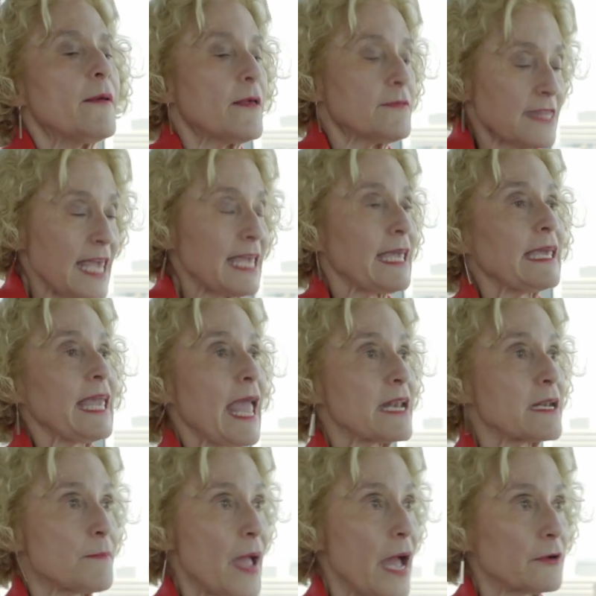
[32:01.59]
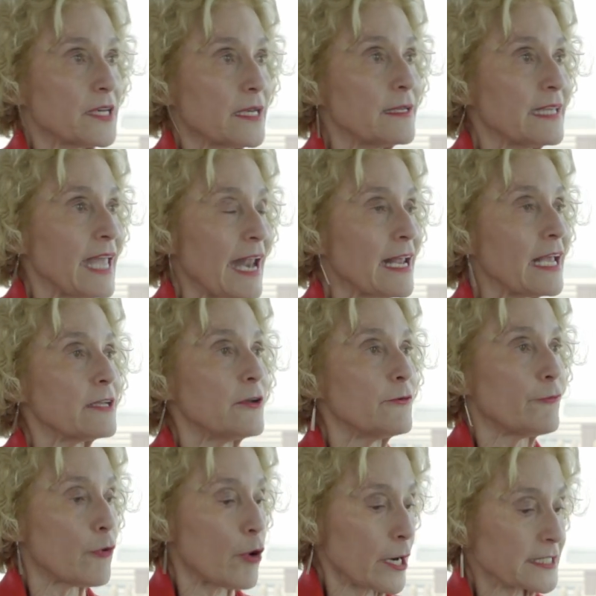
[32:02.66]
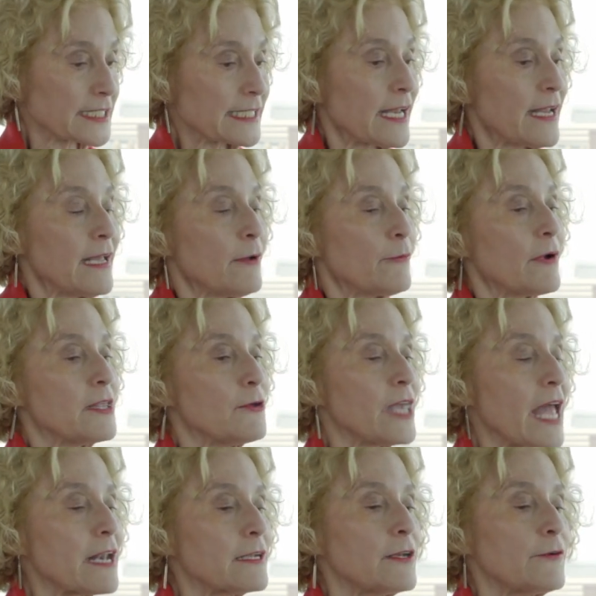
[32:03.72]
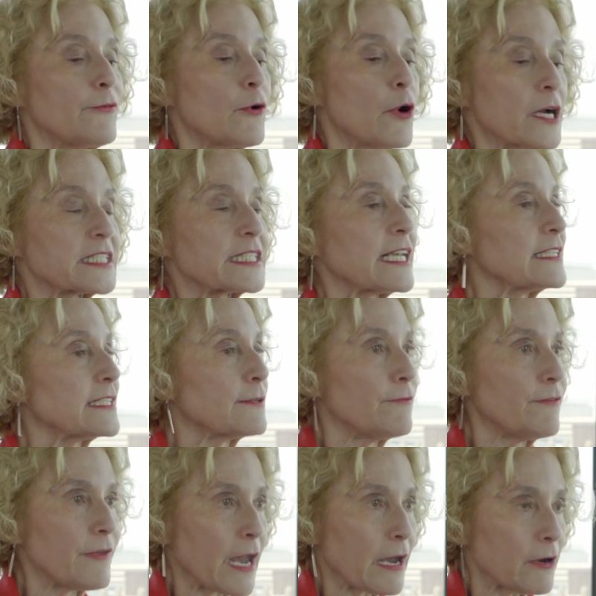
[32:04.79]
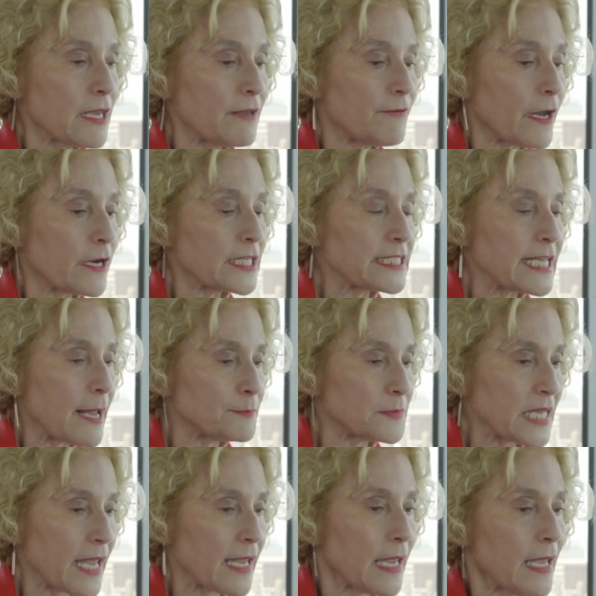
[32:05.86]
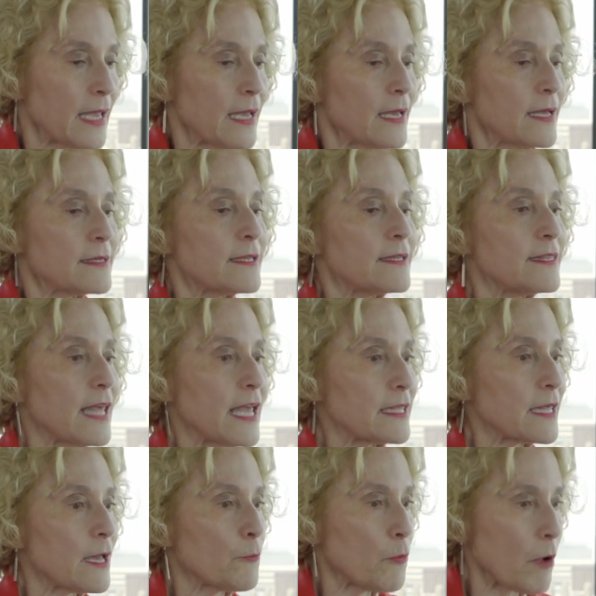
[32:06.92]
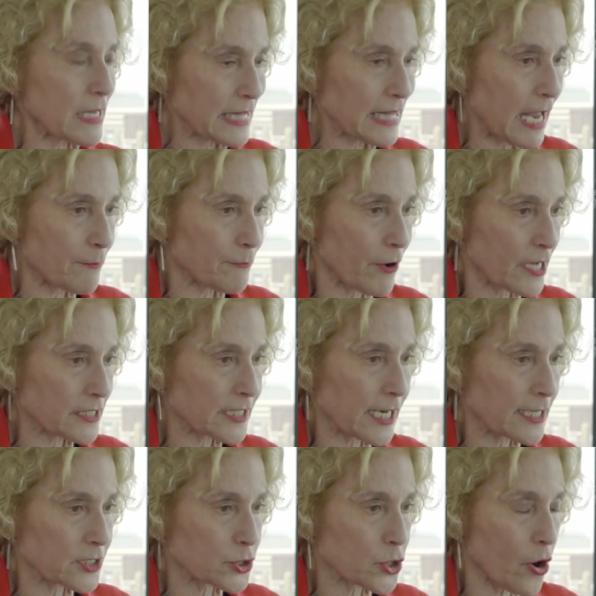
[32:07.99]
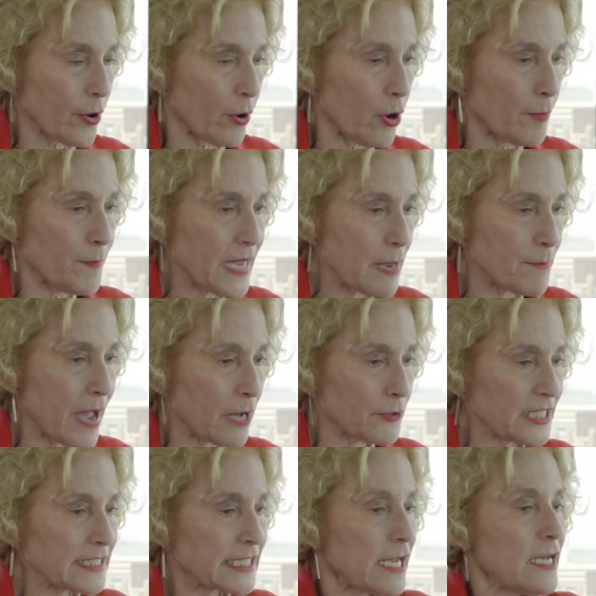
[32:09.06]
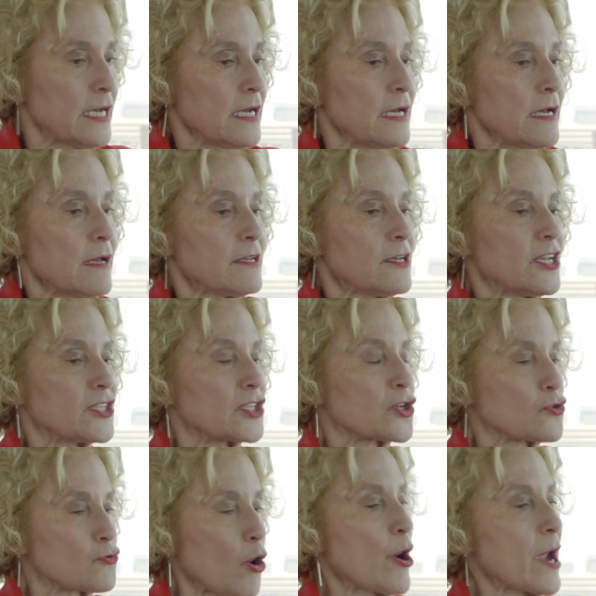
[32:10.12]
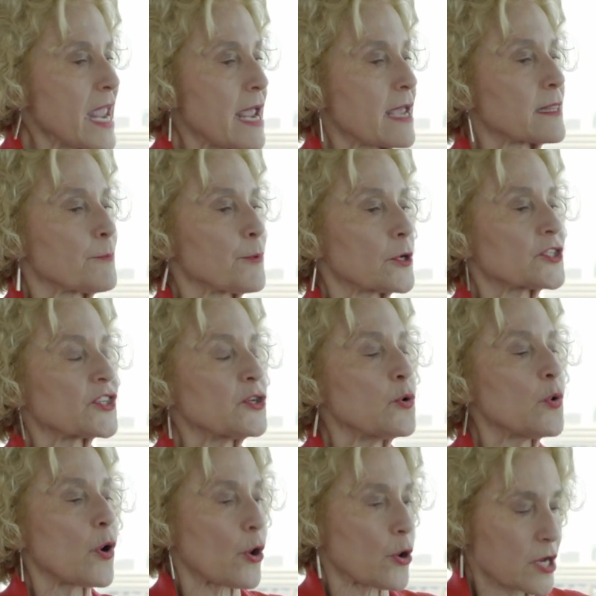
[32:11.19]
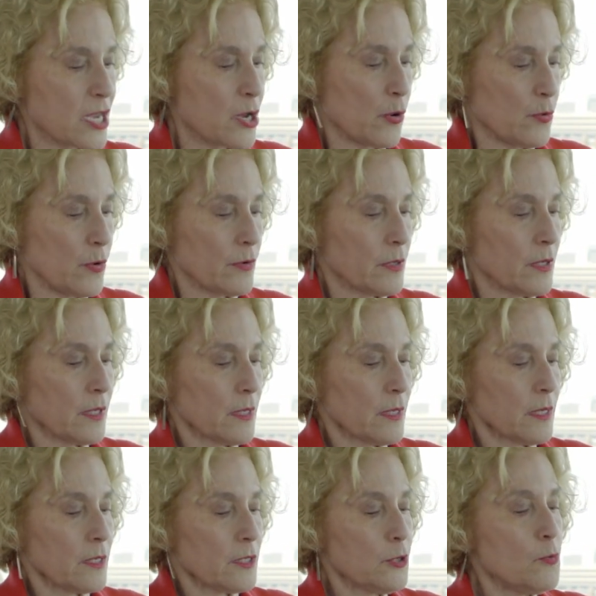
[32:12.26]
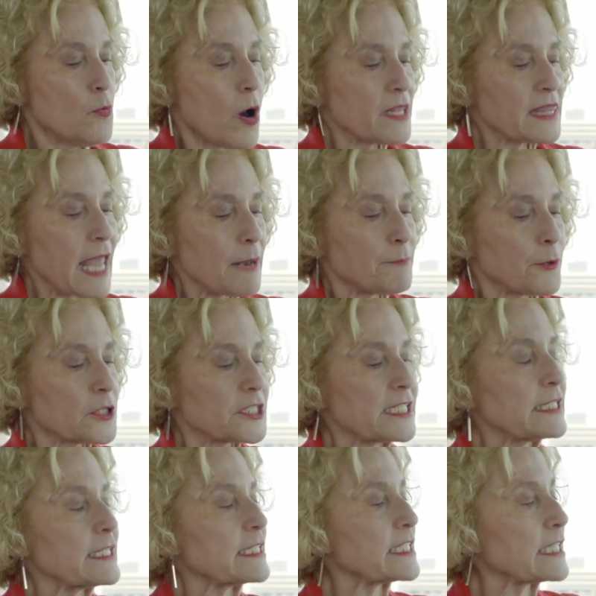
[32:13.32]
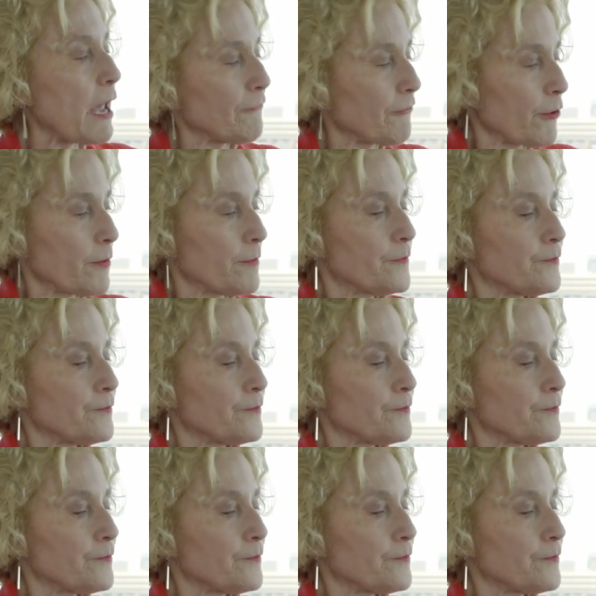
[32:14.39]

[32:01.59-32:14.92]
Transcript: I think again about getting a divorce. When you get a divorce, it's very, very tempting to think that what that process should all be about is destroying the person who hurt you. You want that person to suffer.